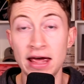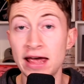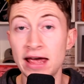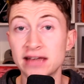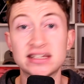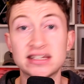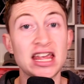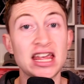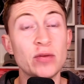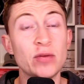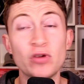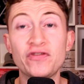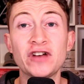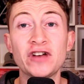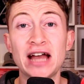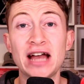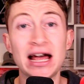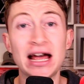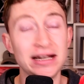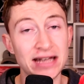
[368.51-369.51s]
Same with
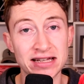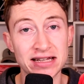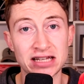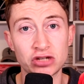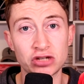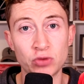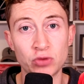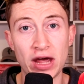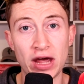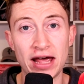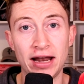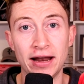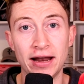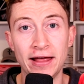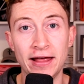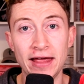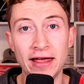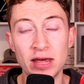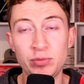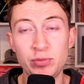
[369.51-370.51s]
Fernandes as well.
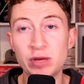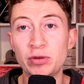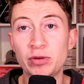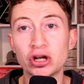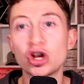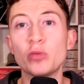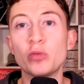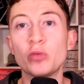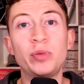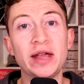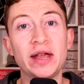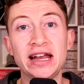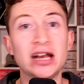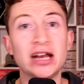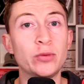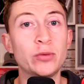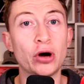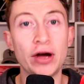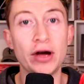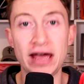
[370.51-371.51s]
People are complaining
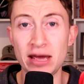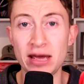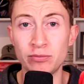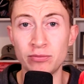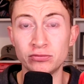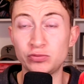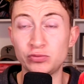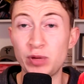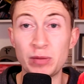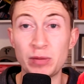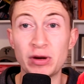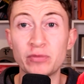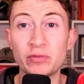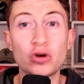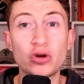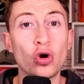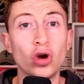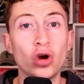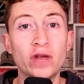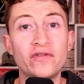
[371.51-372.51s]
about him. People are
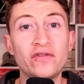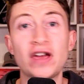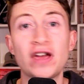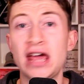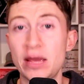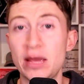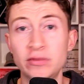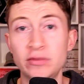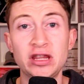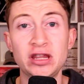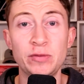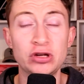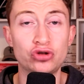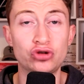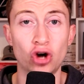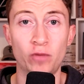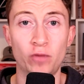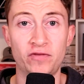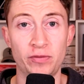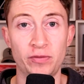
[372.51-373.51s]
calling for him to be
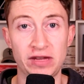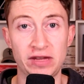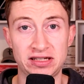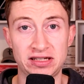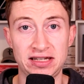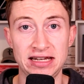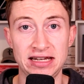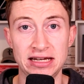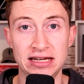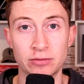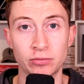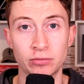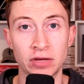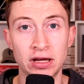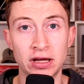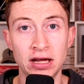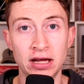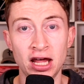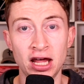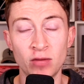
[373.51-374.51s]
dropped from this team.
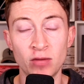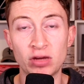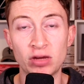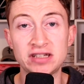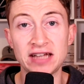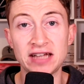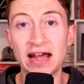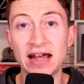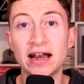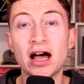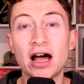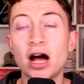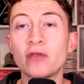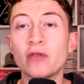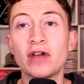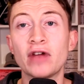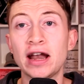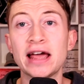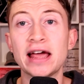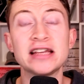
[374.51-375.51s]
But Ten Hag
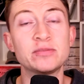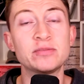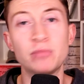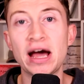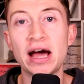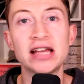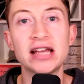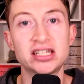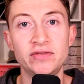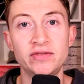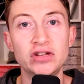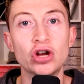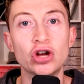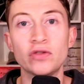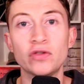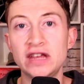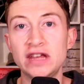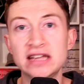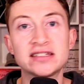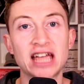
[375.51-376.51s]
relies massively
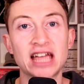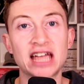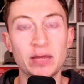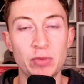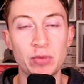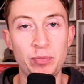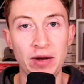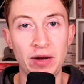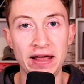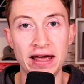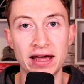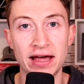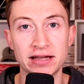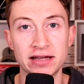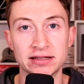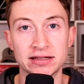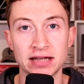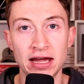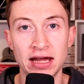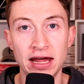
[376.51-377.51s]
on these type of
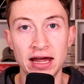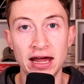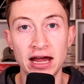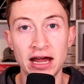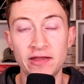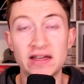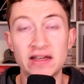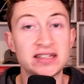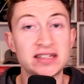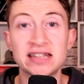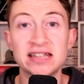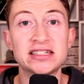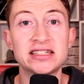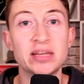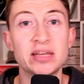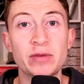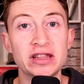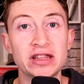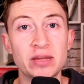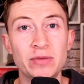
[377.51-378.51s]
players. The
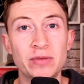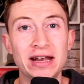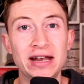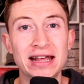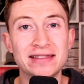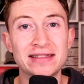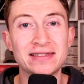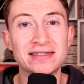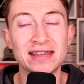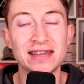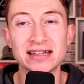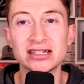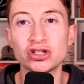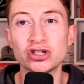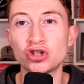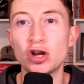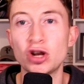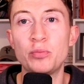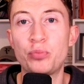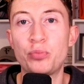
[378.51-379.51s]
system at the minute doesn't
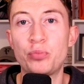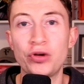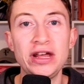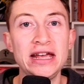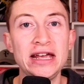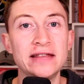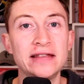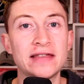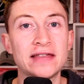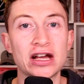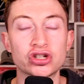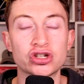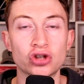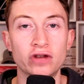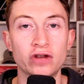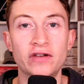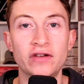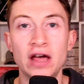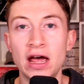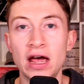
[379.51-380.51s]
sort of breed that sort
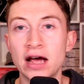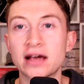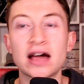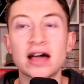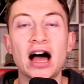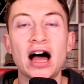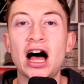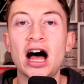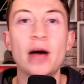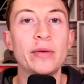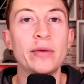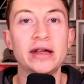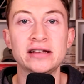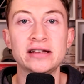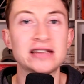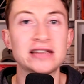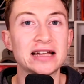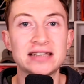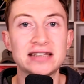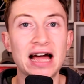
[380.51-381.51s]
of calm and
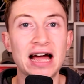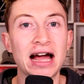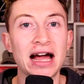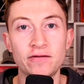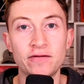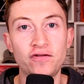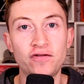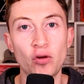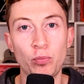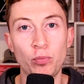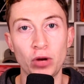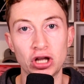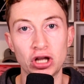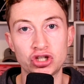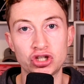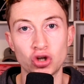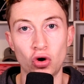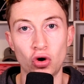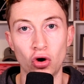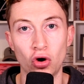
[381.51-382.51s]
attacking football
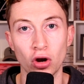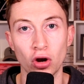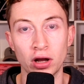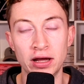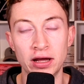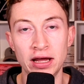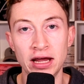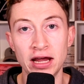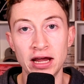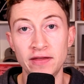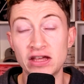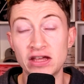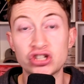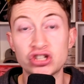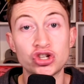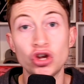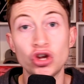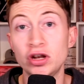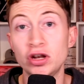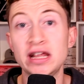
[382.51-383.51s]
at all. There's
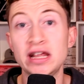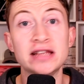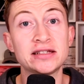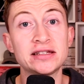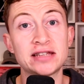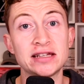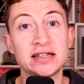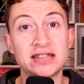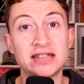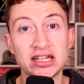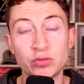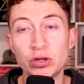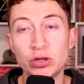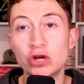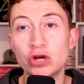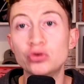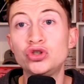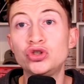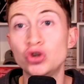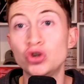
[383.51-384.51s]
certain instances where
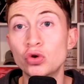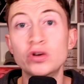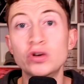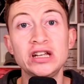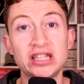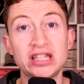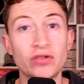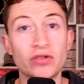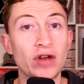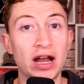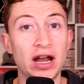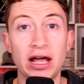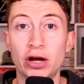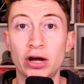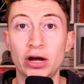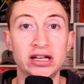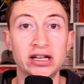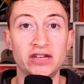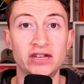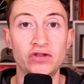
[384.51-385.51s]
you do need to rely
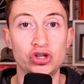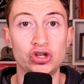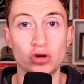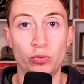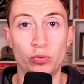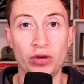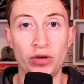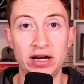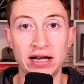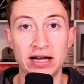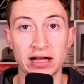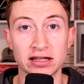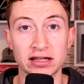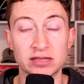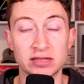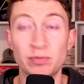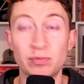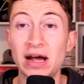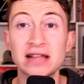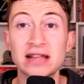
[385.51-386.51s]
on individual
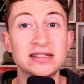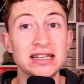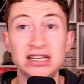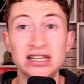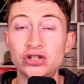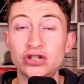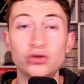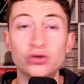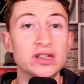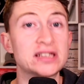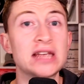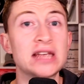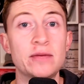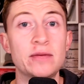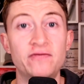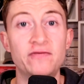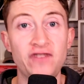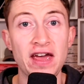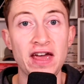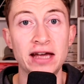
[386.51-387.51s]
brilliance. Man City do the
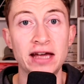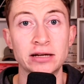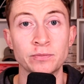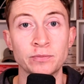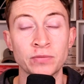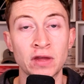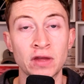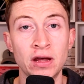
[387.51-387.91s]
same thing.